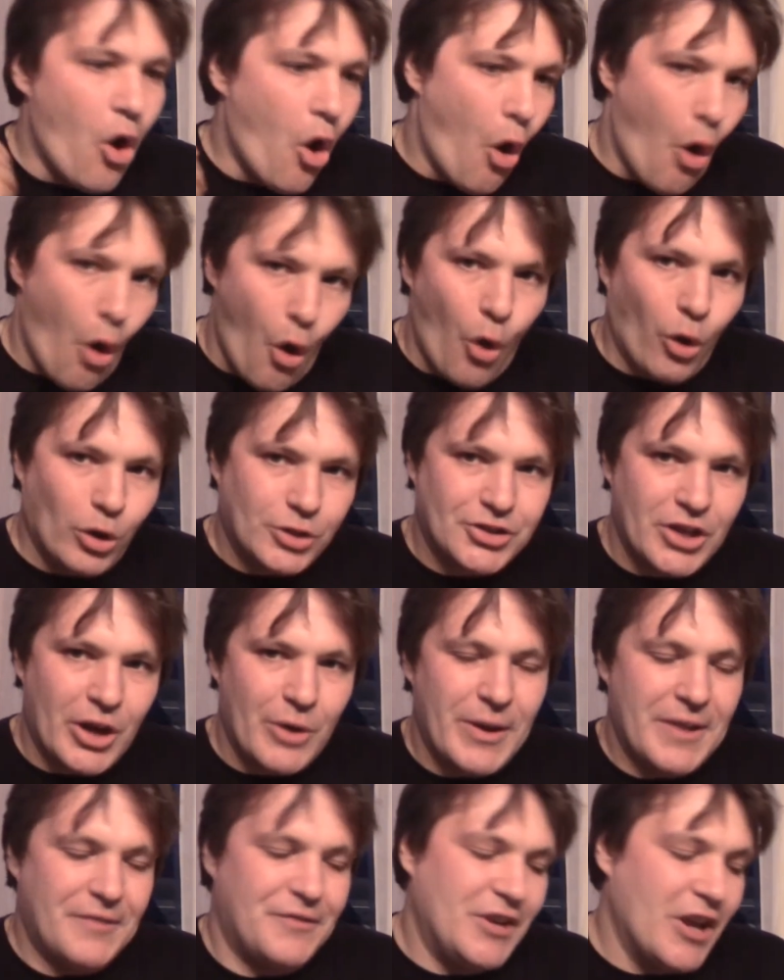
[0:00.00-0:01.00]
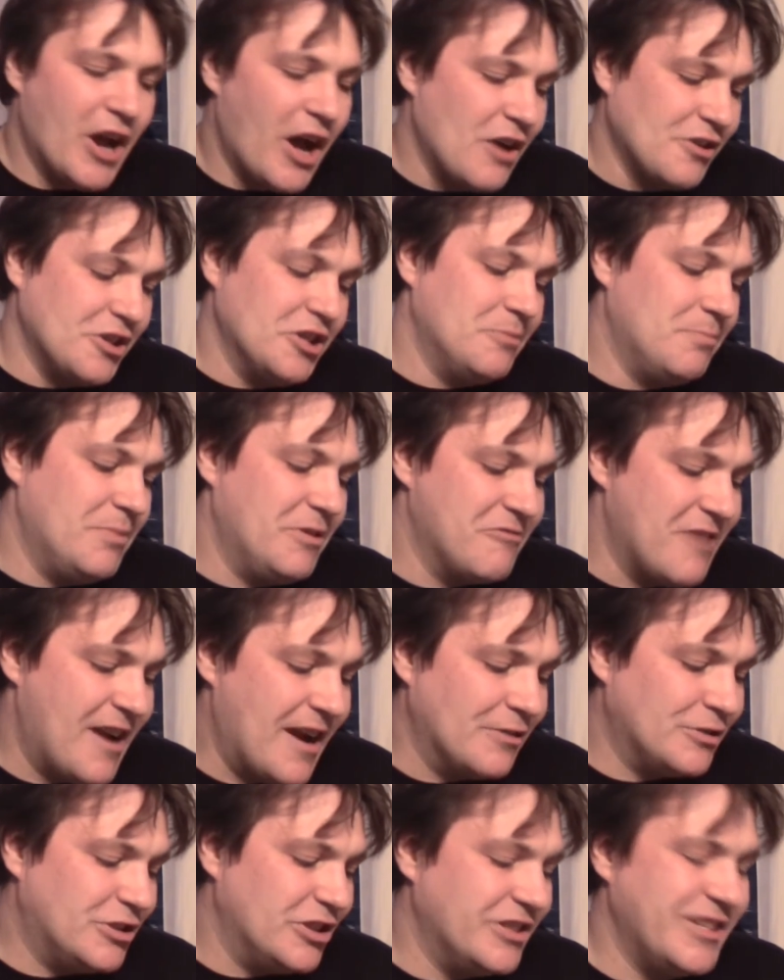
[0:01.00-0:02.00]
Also, if you are going to be
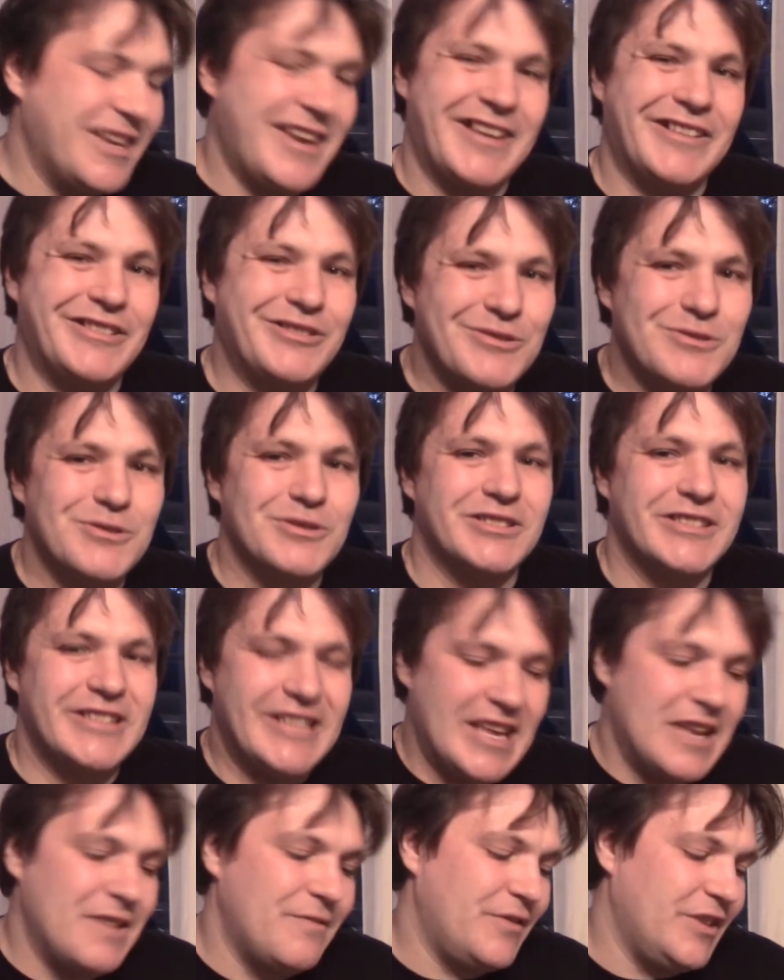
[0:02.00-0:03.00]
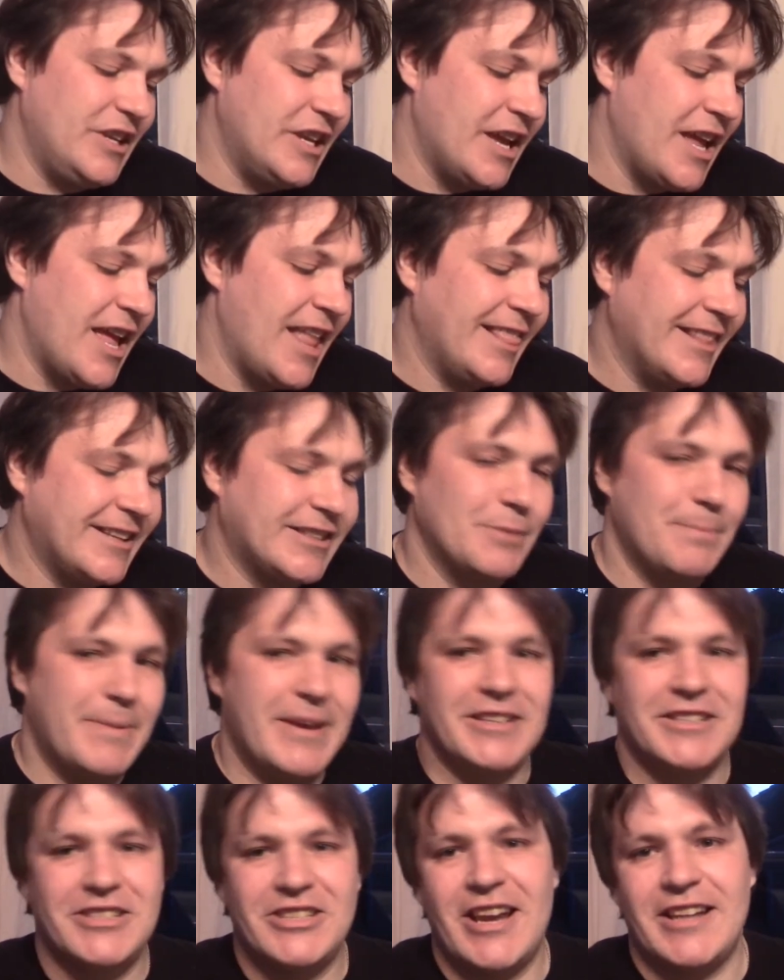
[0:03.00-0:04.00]
routed, it does give you a little
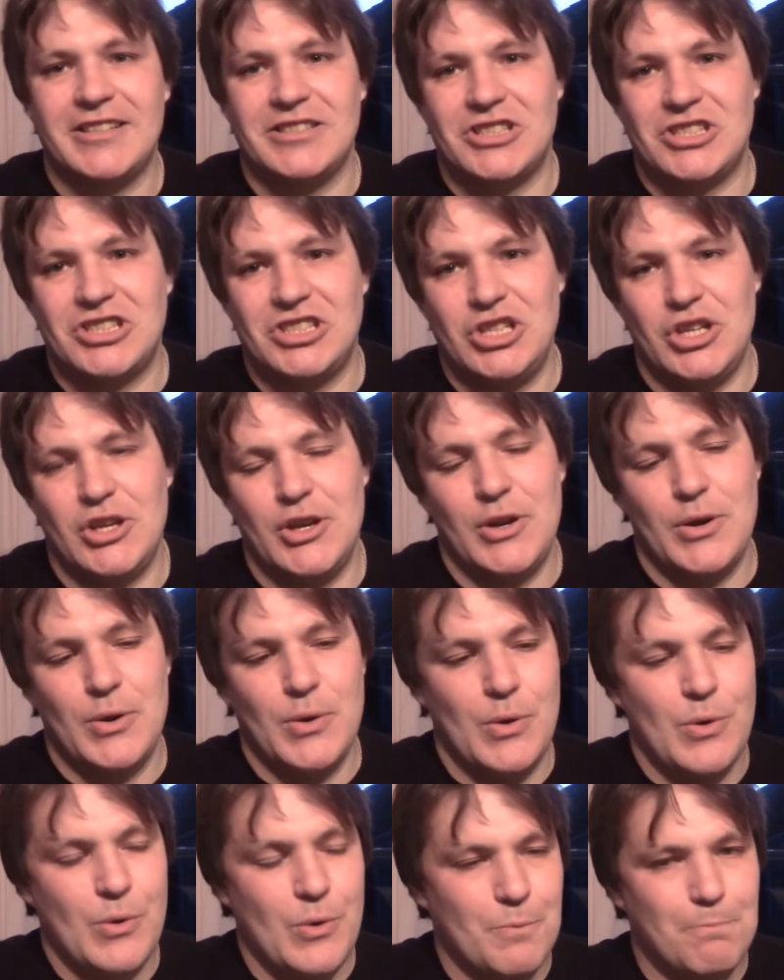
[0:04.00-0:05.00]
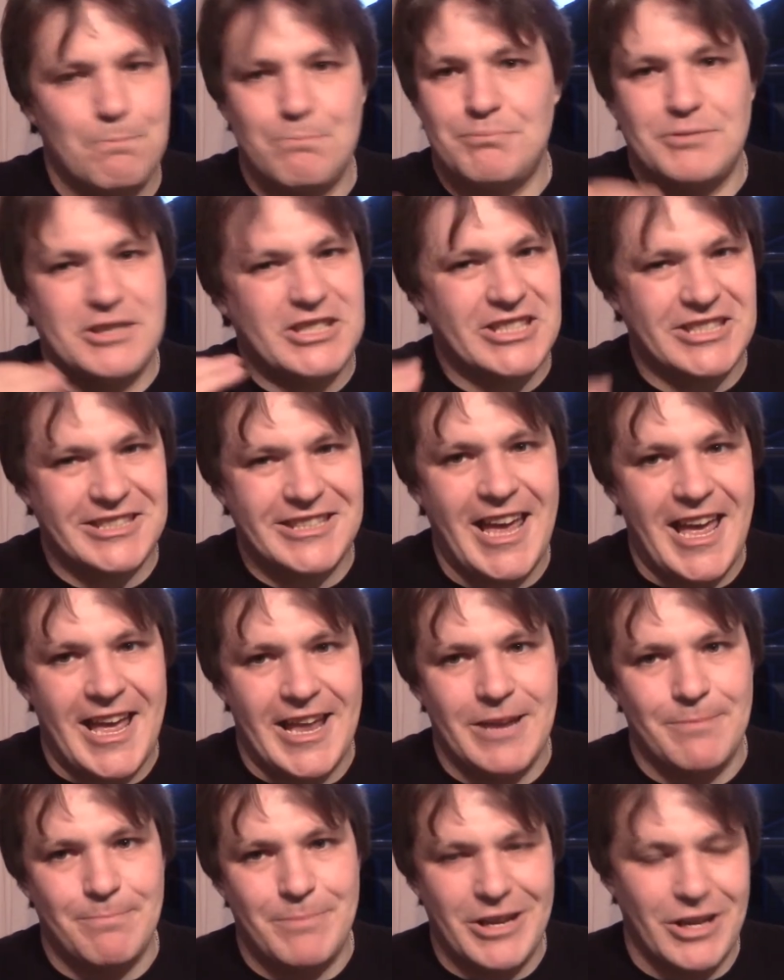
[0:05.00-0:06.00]
bit chance to
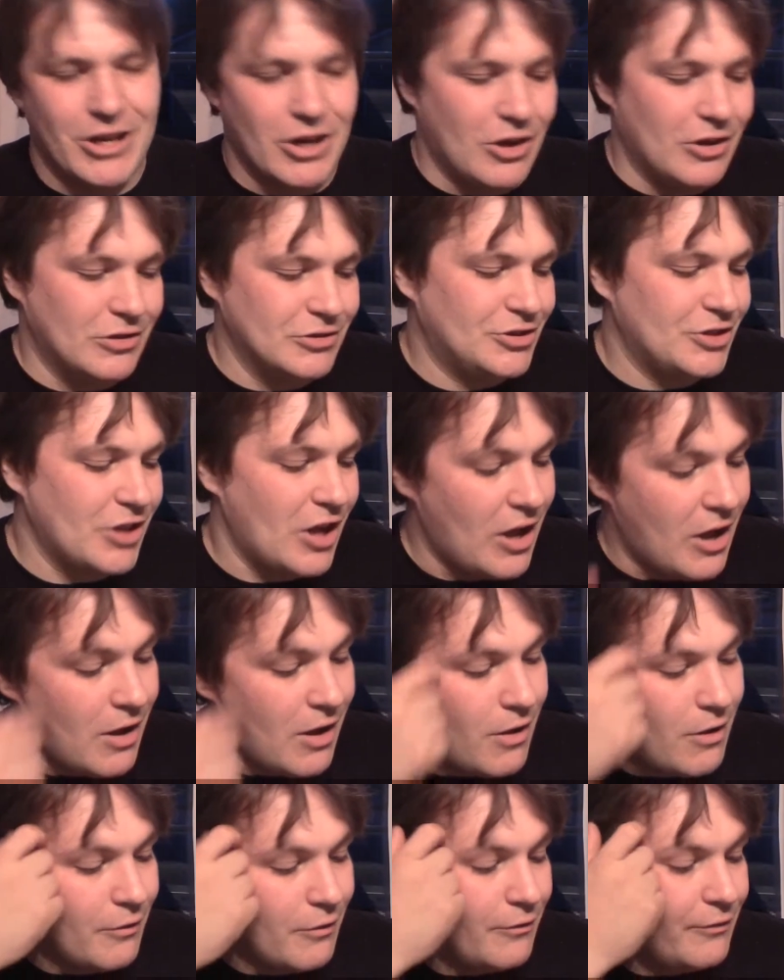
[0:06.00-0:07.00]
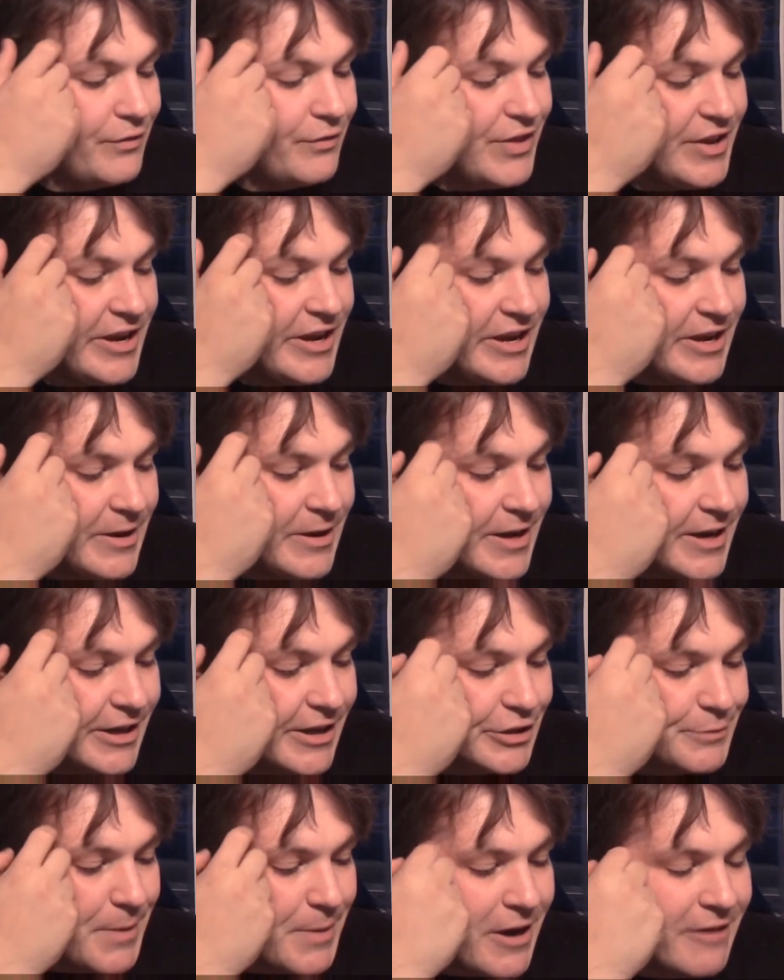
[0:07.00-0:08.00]
stay because of the
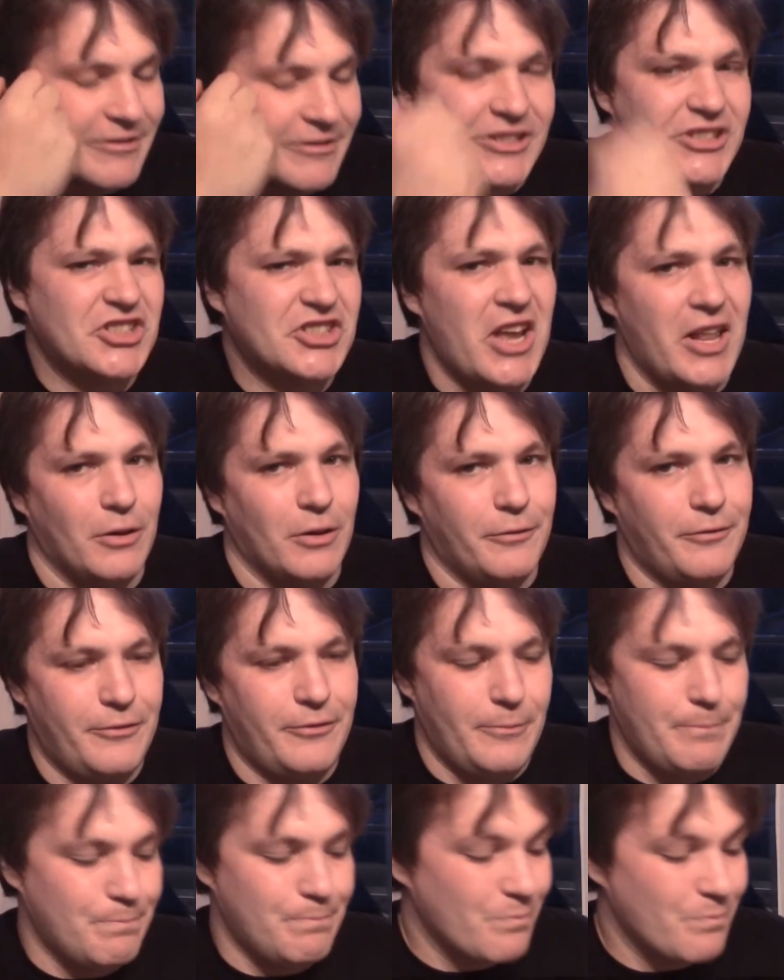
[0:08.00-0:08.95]
Inspiring Self.